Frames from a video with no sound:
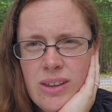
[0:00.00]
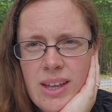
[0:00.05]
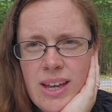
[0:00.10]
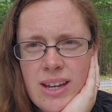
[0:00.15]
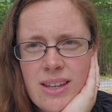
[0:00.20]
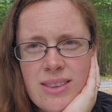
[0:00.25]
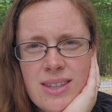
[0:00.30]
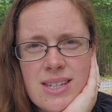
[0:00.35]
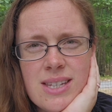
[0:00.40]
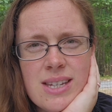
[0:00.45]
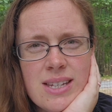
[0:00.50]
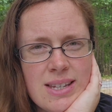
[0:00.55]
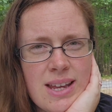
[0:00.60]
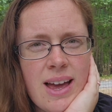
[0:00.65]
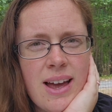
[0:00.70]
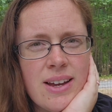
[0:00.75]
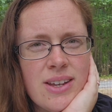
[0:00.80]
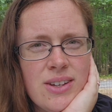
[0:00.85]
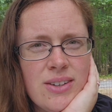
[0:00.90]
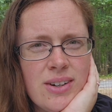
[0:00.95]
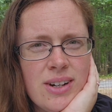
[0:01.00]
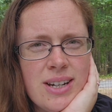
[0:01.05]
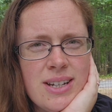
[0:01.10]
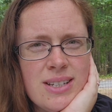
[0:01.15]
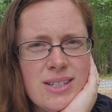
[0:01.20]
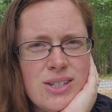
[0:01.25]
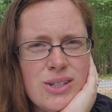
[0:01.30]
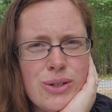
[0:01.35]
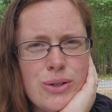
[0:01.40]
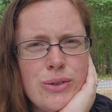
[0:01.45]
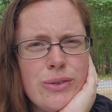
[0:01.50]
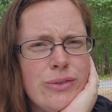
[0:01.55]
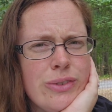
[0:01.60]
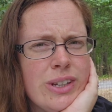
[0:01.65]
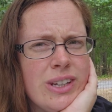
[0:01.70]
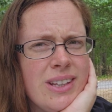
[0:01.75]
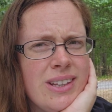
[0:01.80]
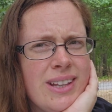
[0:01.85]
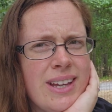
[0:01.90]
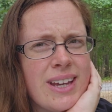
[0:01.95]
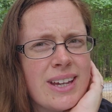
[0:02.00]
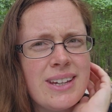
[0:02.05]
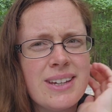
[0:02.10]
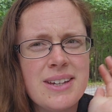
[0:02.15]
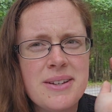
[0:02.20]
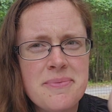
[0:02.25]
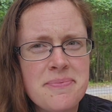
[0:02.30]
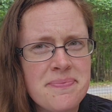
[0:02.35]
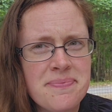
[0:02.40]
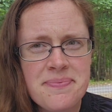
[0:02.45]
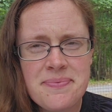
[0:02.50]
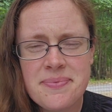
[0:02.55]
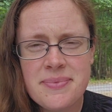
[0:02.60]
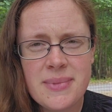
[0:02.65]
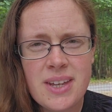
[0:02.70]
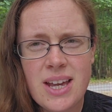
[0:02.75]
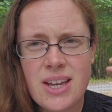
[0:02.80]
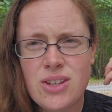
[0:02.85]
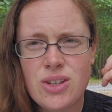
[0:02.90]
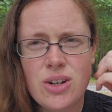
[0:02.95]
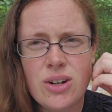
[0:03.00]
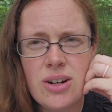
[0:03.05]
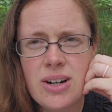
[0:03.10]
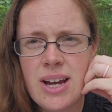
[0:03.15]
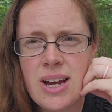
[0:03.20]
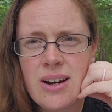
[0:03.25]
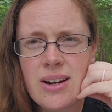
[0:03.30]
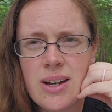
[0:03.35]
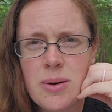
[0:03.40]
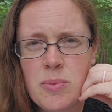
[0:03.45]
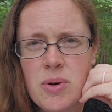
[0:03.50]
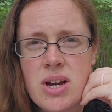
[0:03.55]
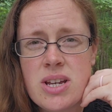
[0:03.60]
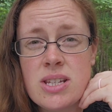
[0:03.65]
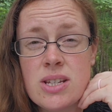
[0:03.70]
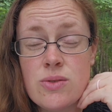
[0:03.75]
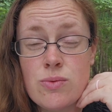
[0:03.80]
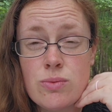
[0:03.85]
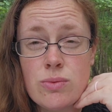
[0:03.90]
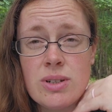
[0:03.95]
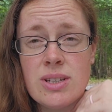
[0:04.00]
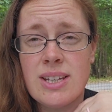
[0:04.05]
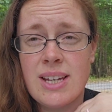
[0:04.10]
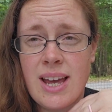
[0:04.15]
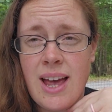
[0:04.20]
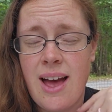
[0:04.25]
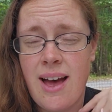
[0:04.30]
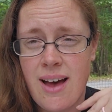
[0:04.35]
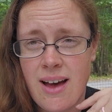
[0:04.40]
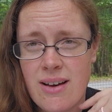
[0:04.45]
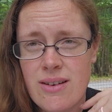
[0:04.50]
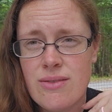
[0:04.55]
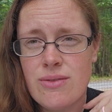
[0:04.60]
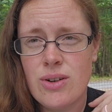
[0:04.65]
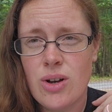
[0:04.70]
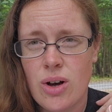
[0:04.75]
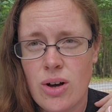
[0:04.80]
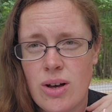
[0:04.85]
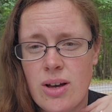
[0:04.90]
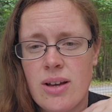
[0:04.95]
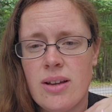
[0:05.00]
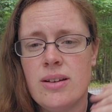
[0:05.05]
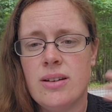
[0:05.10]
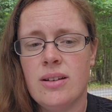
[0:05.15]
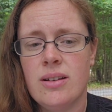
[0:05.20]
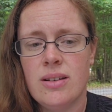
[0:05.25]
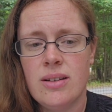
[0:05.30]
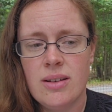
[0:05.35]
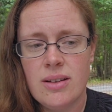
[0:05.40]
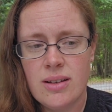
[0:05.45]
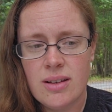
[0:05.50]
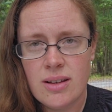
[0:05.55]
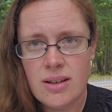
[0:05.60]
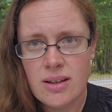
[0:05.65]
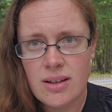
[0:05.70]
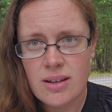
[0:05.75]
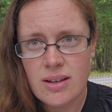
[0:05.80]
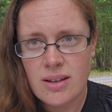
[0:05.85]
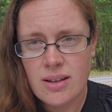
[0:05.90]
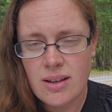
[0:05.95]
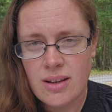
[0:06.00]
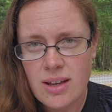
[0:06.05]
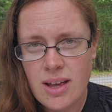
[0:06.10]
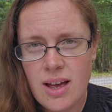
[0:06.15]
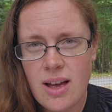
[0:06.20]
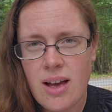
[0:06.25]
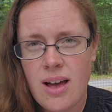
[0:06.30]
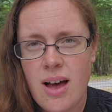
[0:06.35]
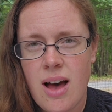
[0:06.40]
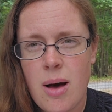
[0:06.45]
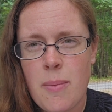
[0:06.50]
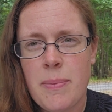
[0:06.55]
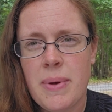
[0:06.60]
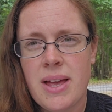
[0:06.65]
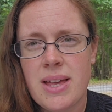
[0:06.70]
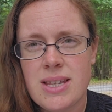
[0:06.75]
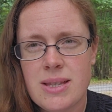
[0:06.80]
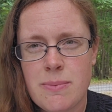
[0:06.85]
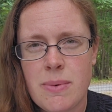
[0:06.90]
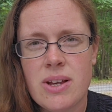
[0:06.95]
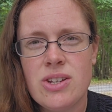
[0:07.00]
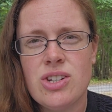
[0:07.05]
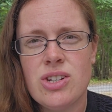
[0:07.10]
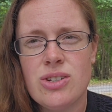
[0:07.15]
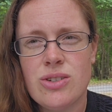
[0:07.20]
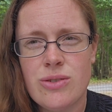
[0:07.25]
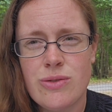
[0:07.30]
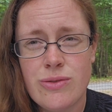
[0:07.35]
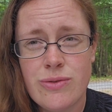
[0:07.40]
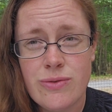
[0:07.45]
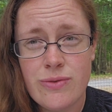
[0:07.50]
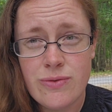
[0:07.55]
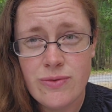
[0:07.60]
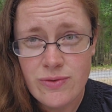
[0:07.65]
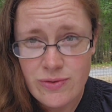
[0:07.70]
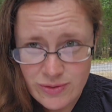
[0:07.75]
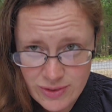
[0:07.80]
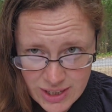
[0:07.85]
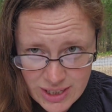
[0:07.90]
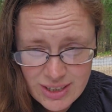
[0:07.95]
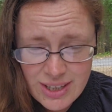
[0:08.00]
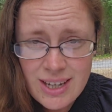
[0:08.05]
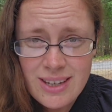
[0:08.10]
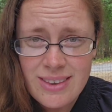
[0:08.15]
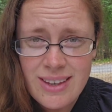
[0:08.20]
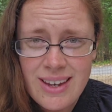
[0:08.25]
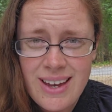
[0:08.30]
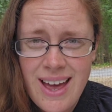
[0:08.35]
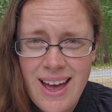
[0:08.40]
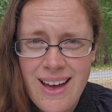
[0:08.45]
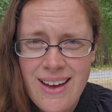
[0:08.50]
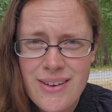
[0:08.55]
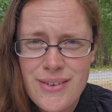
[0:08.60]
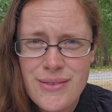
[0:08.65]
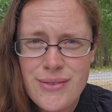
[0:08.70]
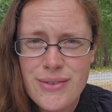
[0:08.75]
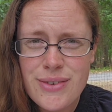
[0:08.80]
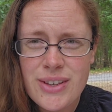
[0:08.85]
like this is accurate? Do you feel like in your area prices really have gone up as much as you feel like they have?